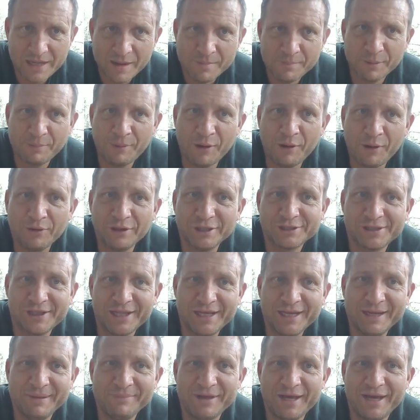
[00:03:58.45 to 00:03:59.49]
Proponents
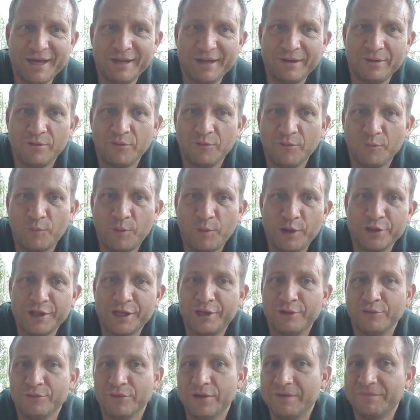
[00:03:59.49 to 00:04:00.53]
claim that while they
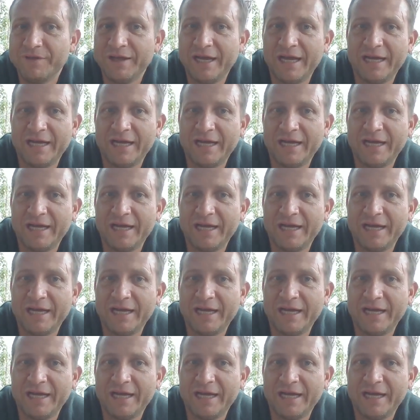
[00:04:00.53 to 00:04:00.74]
don't love the